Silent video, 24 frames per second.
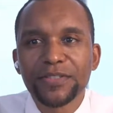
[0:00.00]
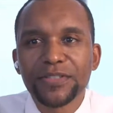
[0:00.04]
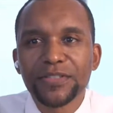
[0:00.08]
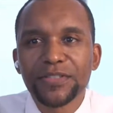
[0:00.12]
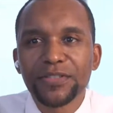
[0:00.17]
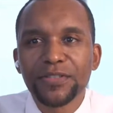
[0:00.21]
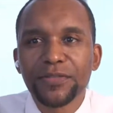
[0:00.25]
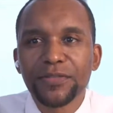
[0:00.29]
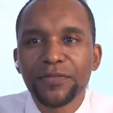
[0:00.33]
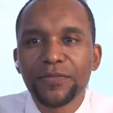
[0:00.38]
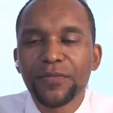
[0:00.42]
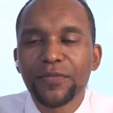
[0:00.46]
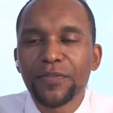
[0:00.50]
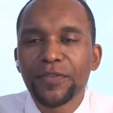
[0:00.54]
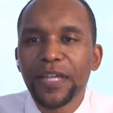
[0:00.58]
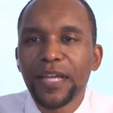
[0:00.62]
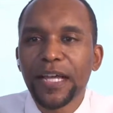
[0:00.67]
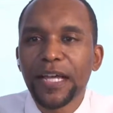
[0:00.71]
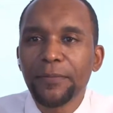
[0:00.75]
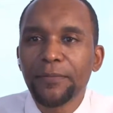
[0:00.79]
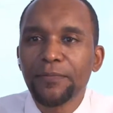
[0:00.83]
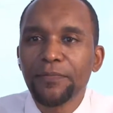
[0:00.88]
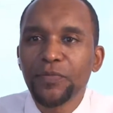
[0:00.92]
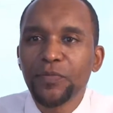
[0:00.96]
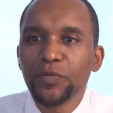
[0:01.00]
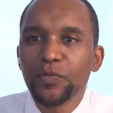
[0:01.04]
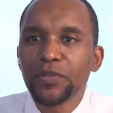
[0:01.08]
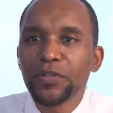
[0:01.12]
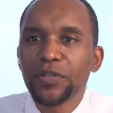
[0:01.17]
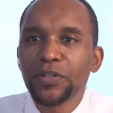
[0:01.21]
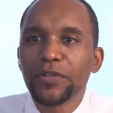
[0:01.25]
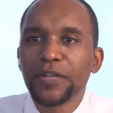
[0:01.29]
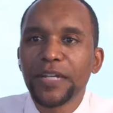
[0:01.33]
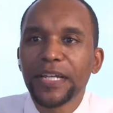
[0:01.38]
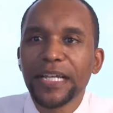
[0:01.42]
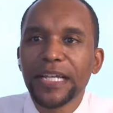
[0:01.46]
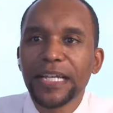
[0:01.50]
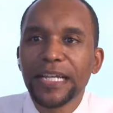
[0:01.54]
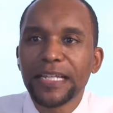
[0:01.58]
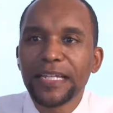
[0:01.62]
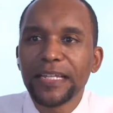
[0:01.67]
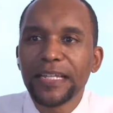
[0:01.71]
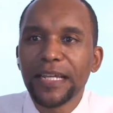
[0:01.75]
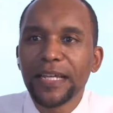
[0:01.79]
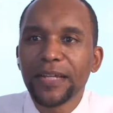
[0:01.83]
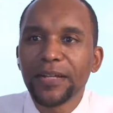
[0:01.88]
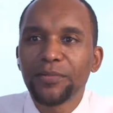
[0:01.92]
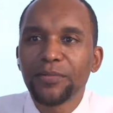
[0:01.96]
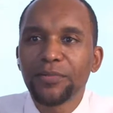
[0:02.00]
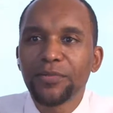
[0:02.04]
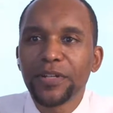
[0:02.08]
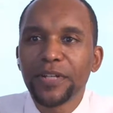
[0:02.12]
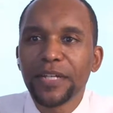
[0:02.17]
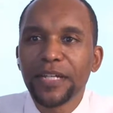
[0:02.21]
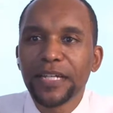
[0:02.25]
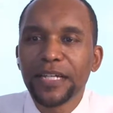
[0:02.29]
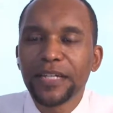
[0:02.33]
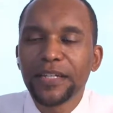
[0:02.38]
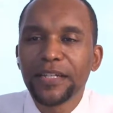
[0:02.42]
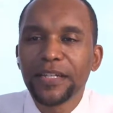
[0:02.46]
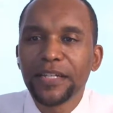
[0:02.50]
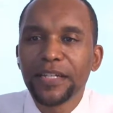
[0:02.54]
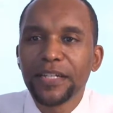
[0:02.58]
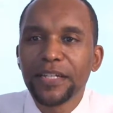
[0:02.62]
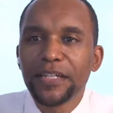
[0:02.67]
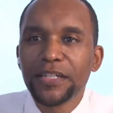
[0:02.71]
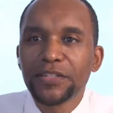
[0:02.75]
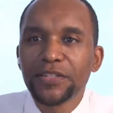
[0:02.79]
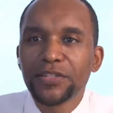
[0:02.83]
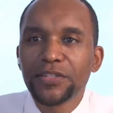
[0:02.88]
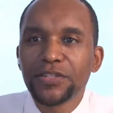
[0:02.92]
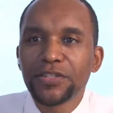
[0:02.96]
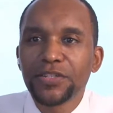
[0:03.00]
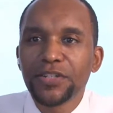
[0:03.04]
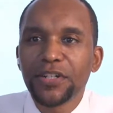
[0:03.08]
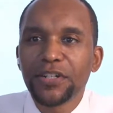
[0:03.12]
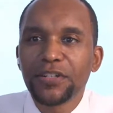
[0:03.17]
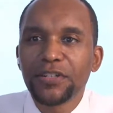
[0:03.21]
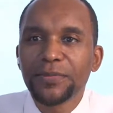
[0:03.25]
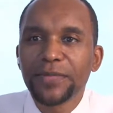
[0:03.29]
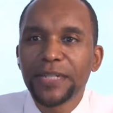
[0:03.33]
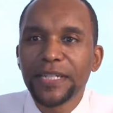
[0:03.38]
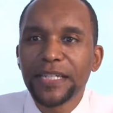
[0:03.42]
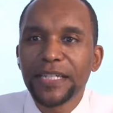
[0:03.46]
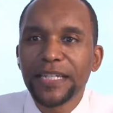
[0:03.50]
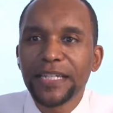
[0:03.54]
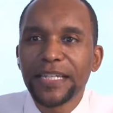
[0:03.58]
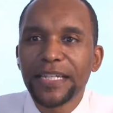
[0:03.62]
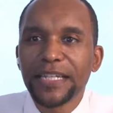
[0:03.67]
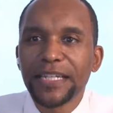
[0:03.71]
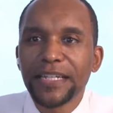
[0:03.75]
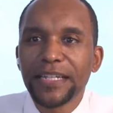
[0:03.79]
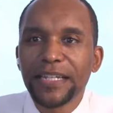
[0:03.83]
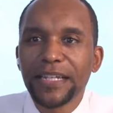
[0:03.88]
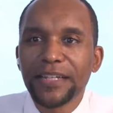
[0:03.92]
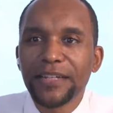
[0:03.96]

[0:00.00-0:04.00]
So for that, we'll go ahead and bring Shelby in.